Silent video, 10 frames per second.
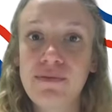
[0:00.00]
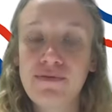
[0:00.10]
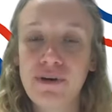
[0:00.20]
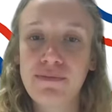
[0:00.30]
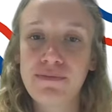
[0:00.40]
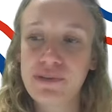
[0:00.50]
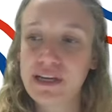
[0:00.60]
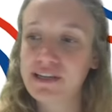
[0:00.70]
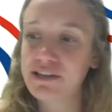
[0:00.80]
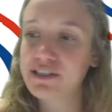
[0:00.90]
from
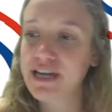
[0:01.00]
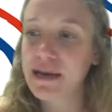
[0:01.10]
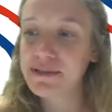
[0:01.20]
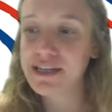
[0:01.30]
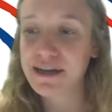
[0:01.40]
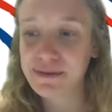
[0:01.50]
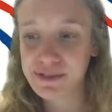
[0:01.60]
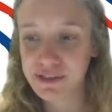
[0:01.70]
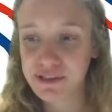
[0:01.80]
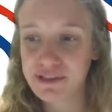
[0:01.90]
like your time as a
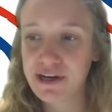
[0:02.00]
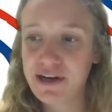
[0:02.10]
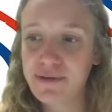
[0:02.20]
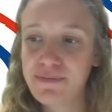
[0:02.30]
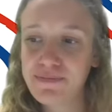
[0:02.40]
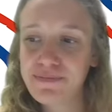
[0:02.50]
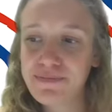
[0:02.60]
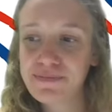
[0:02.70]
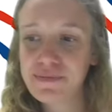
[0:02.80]
councilor um,